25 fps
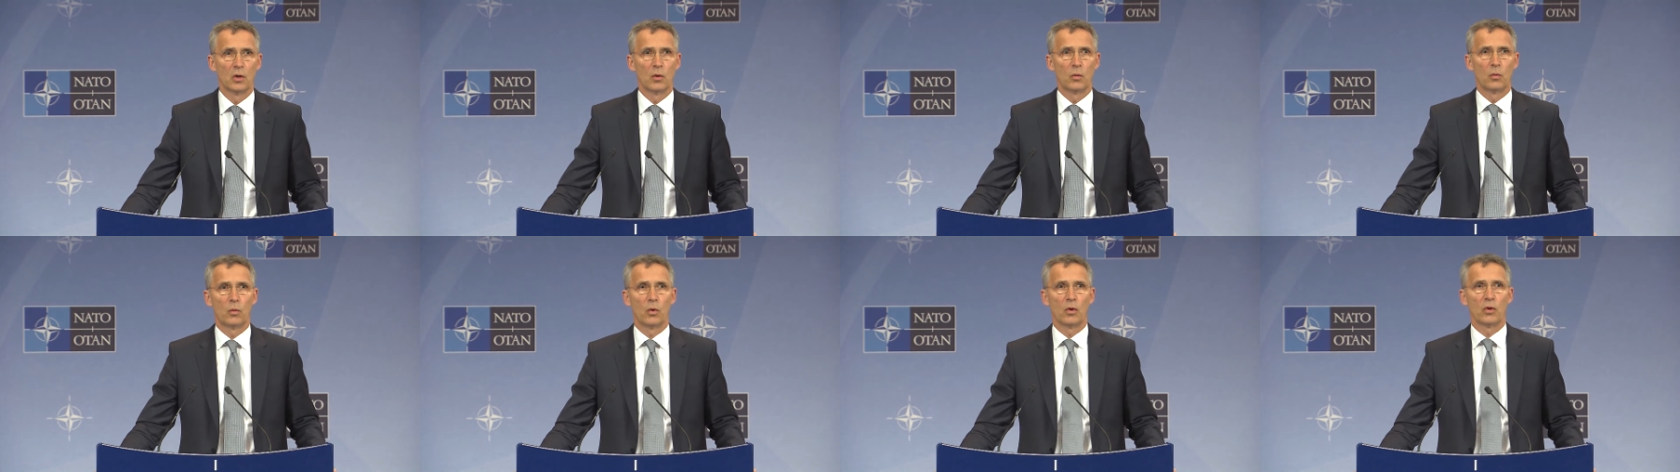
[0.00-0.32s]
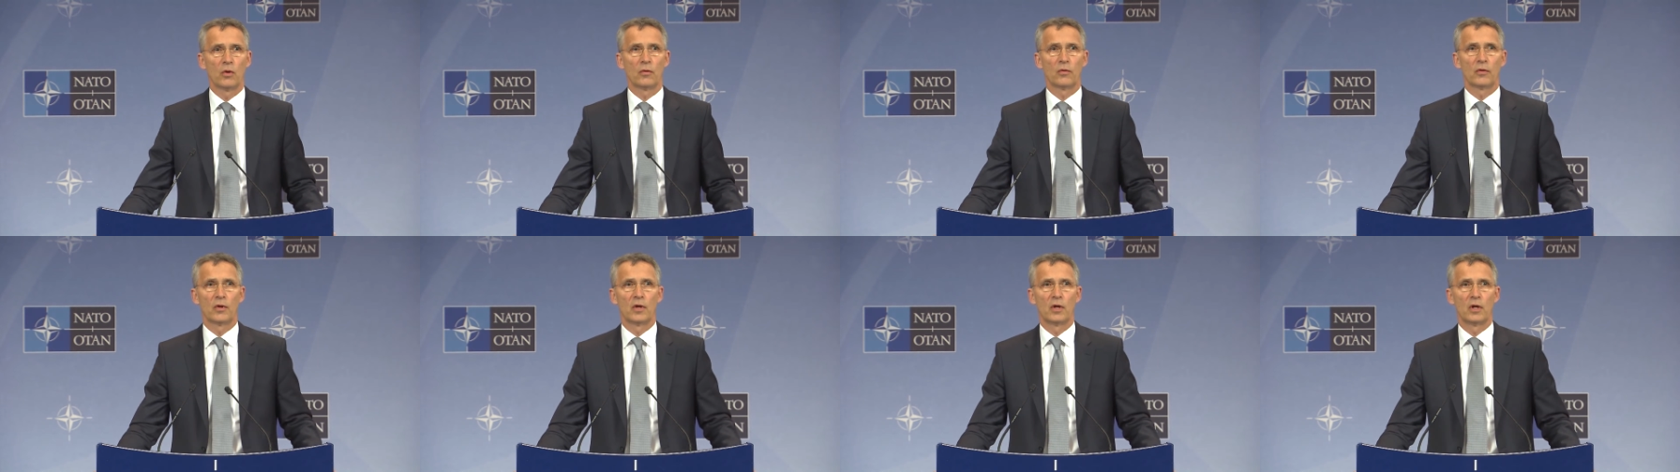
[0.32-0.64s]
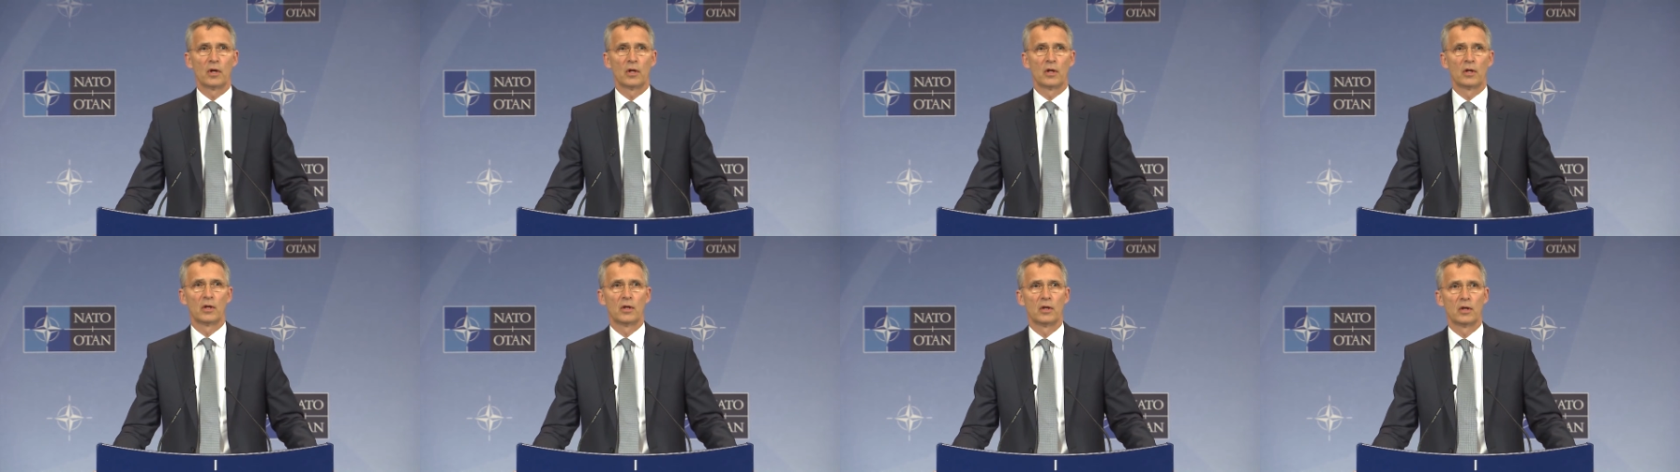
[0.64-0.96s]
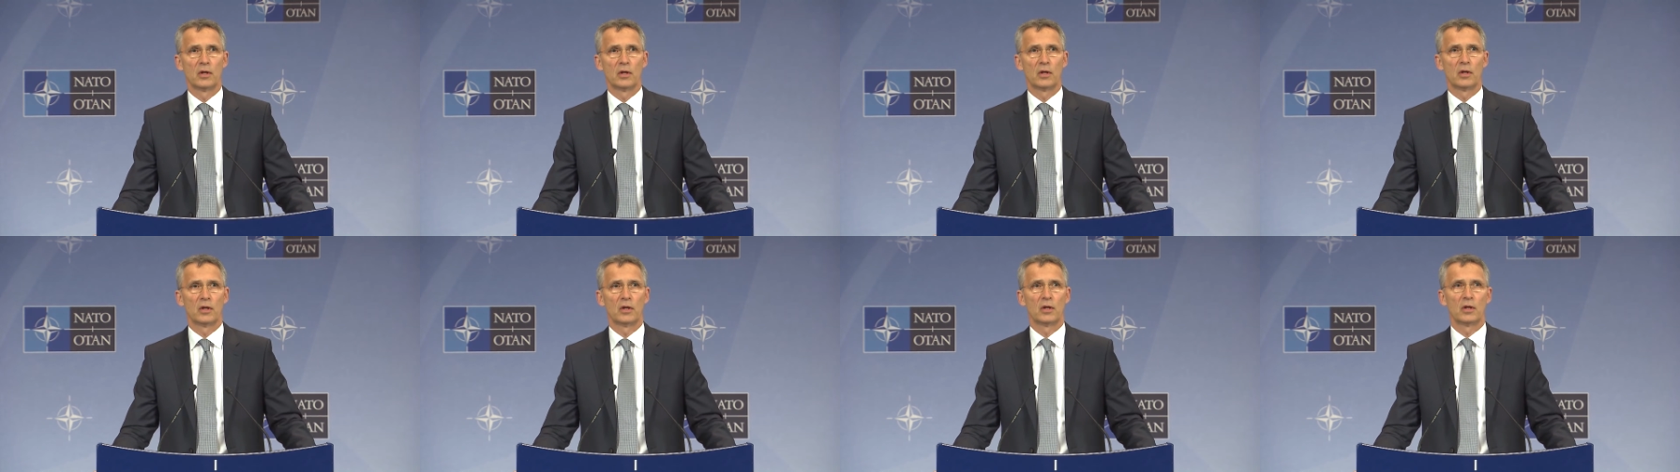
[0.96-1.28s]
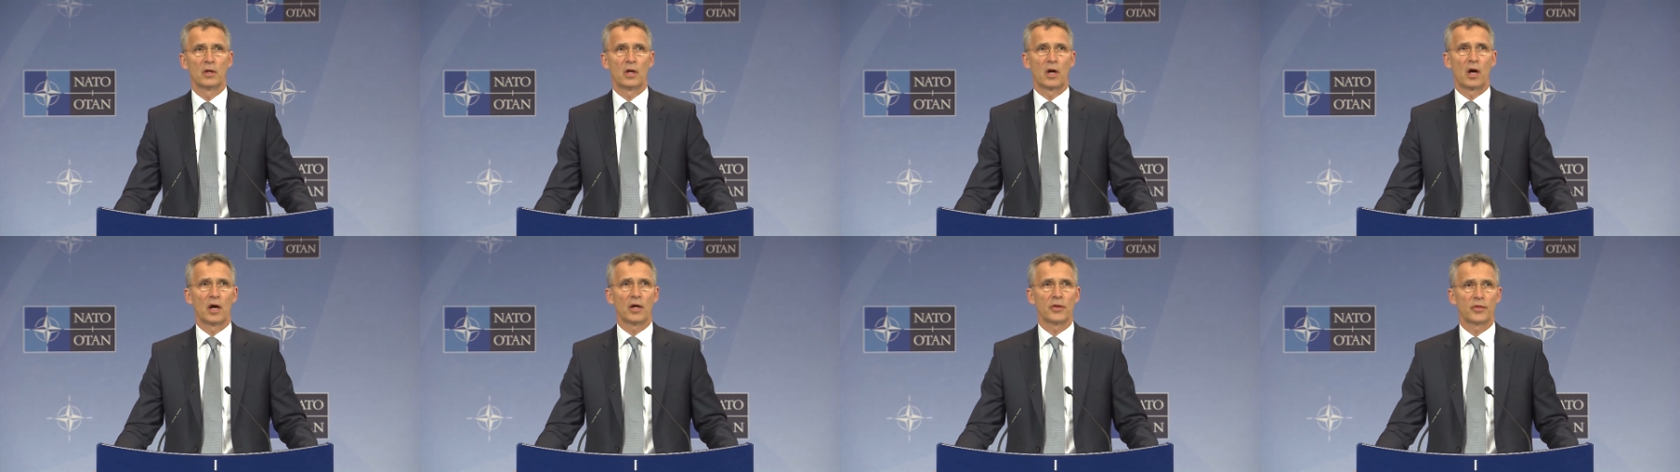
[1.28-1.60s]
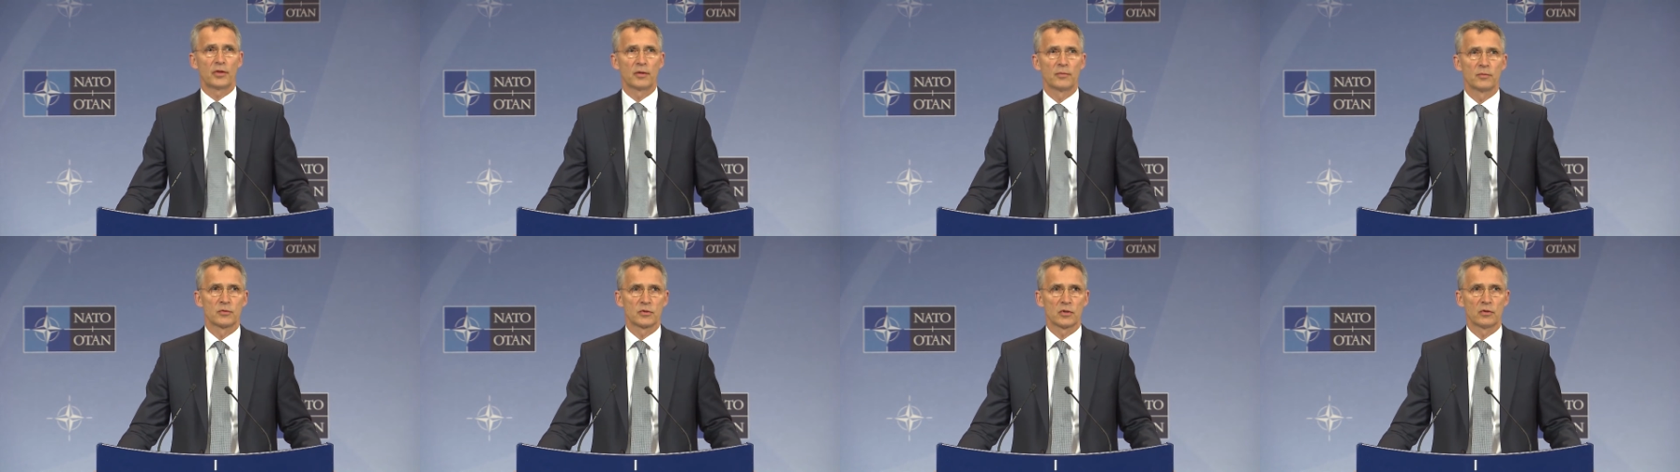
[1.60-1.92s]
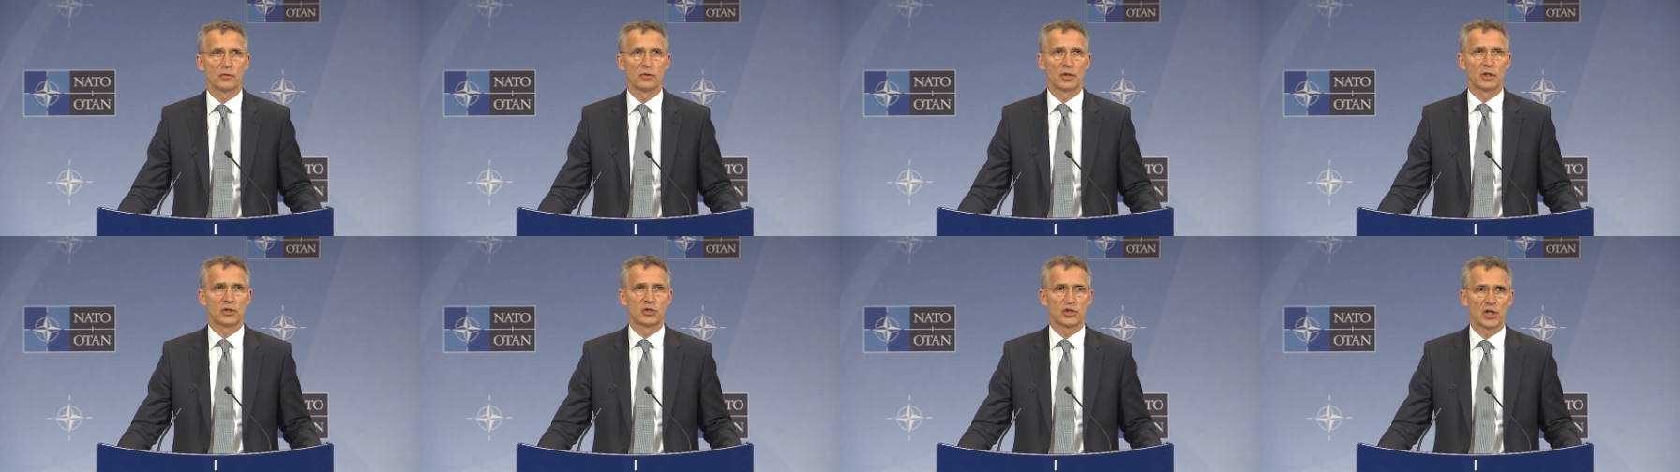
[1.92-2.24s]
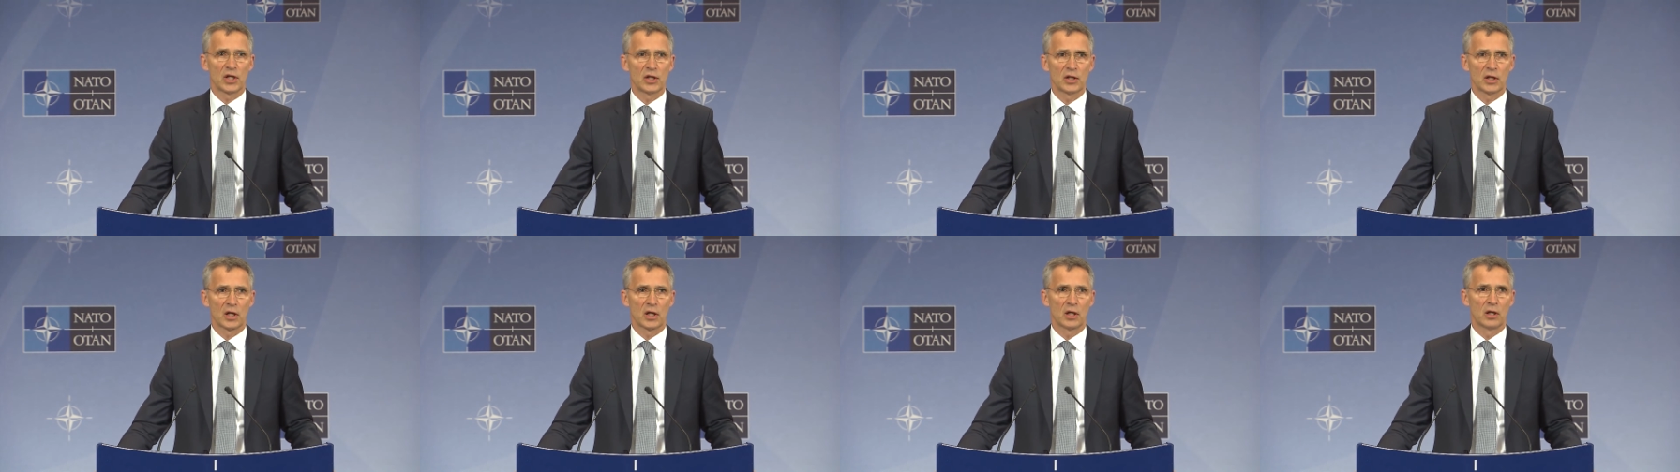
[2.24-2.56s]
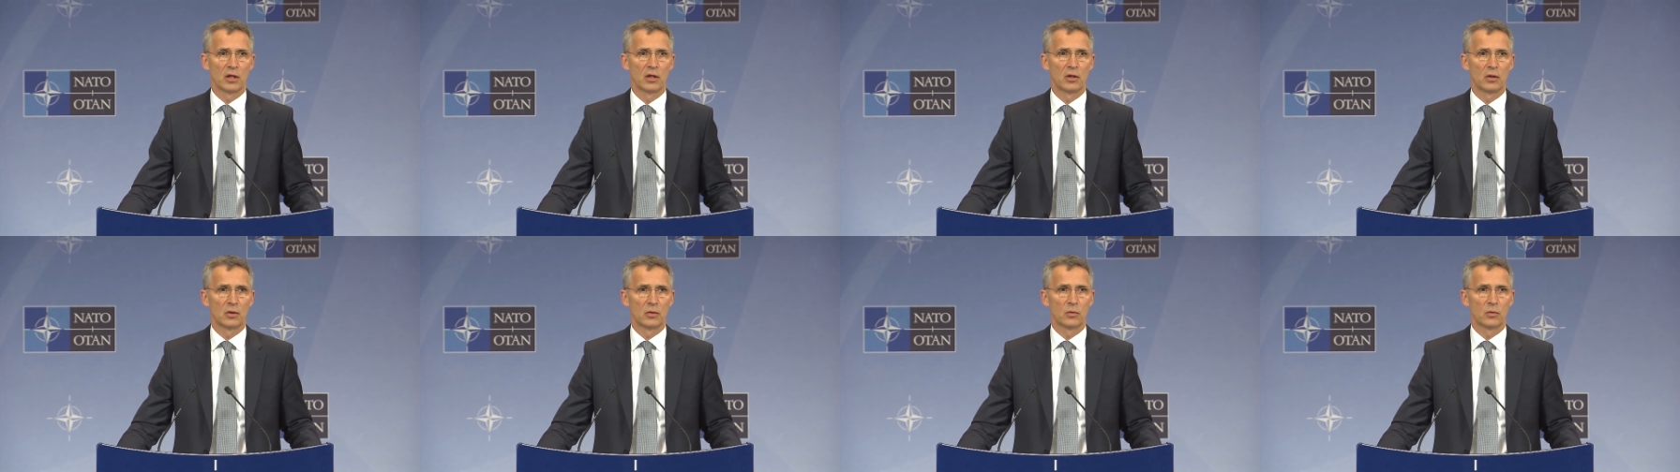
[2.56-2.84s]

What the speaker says: one of the items on the agenda